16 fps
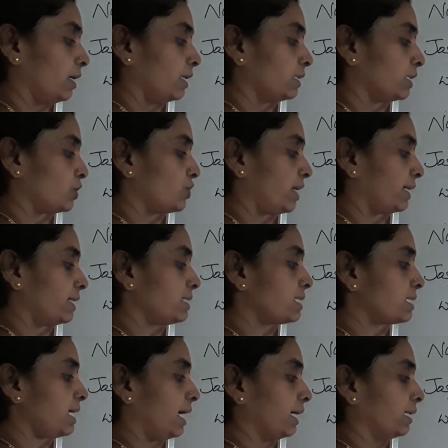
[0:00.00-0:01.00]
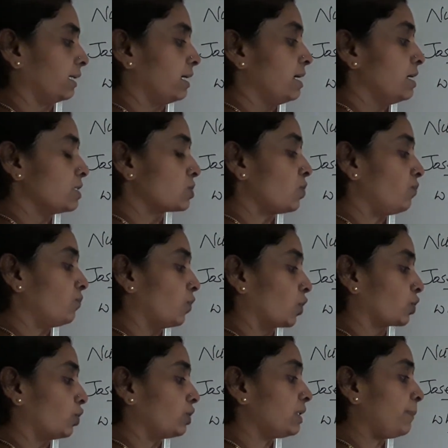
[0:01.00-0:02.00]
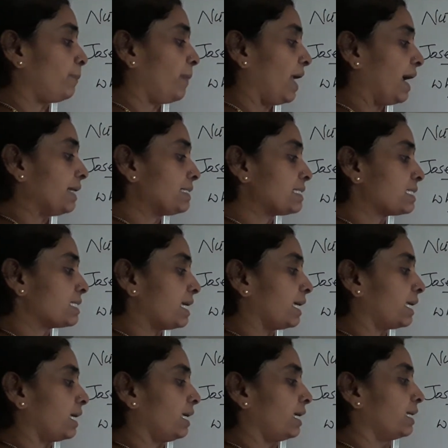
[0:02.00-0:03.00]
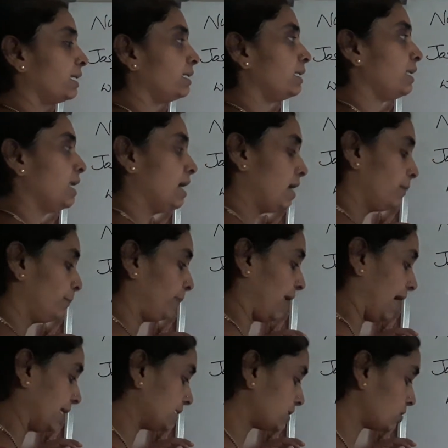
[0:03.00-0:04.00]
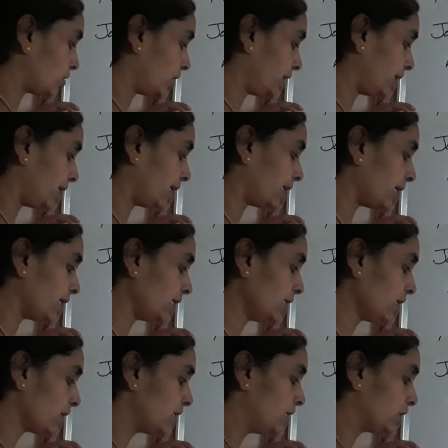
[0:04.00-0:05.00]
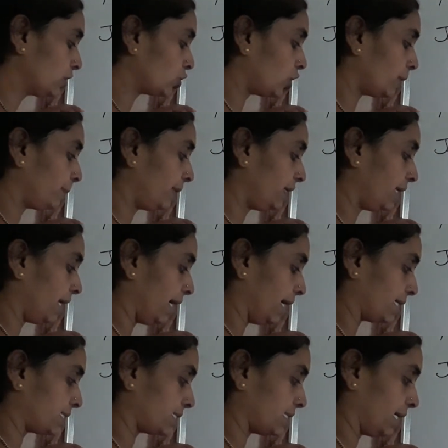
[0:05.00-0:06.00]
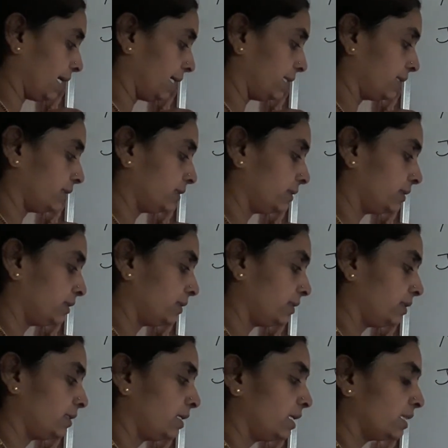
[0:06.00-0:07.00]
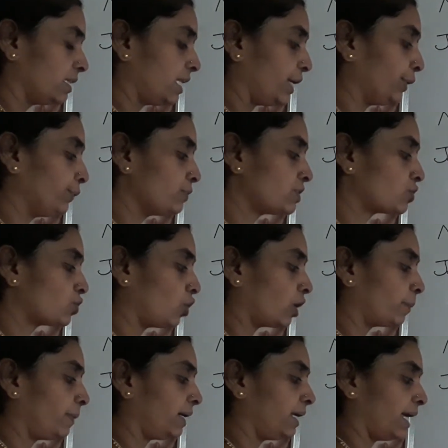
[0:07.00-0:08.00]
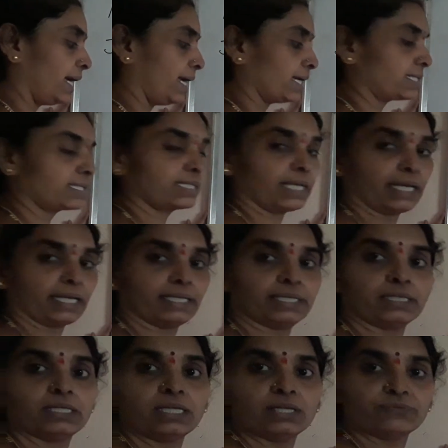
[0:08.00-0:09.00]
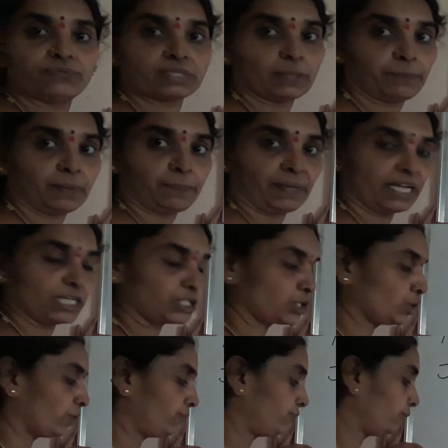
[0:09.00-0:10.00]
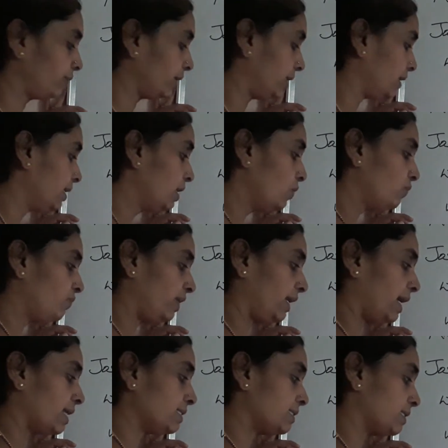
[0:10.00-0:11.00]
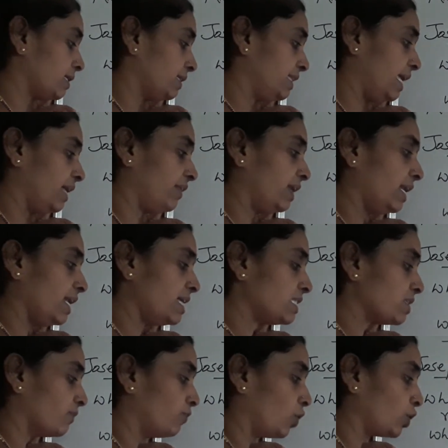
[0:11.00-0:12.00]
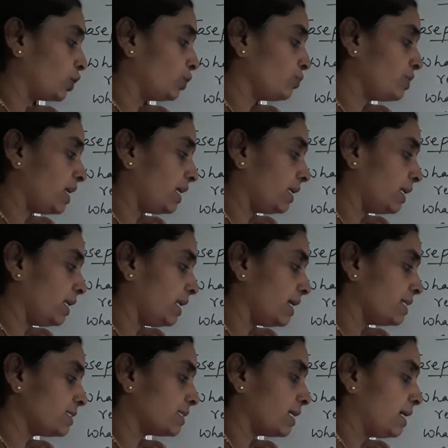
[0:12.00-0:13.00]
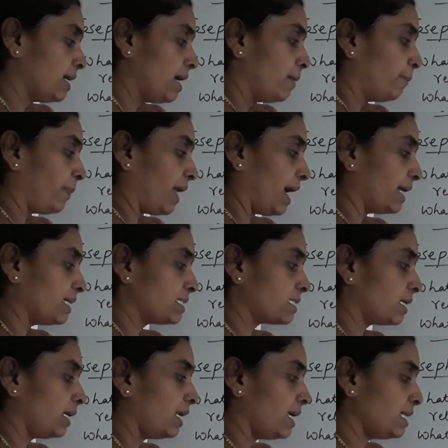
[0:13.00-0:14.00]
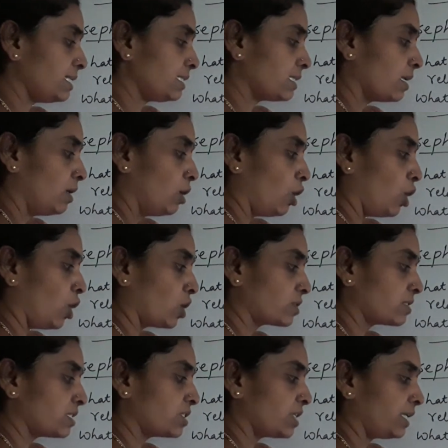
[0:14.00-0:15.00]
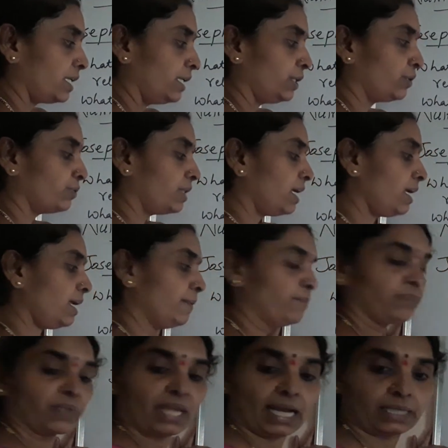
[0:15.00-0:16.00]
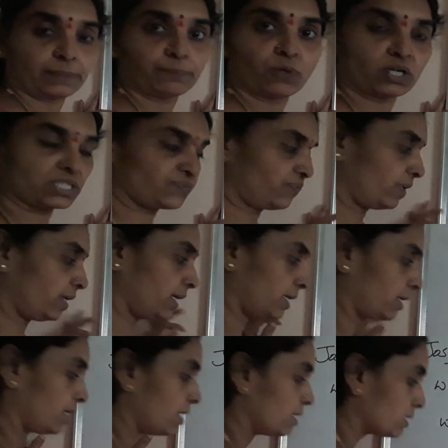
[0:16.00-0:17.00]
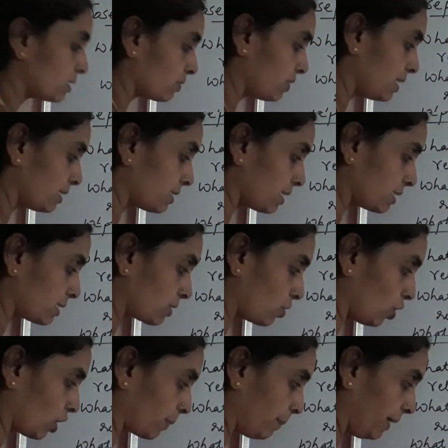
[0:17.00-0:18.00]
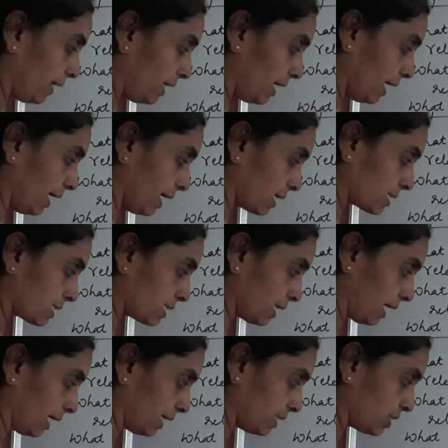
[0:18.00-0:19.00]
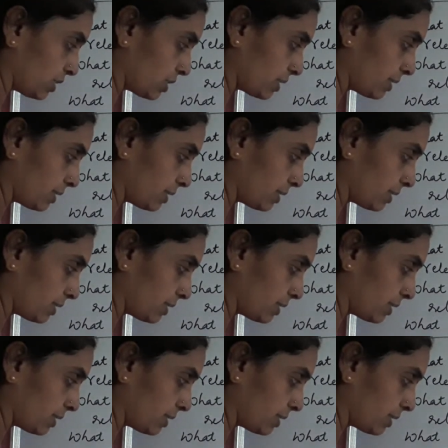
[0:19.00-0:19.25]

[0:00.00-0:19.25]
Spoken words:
Did you understand? So what are the plants taking in? Plants are taking carbon dioxide. They use carbon dioxide for the preparation of food. Whereas they release, what do they release? Plants release oxygen into the atmosphere. So this is carbon dioxide.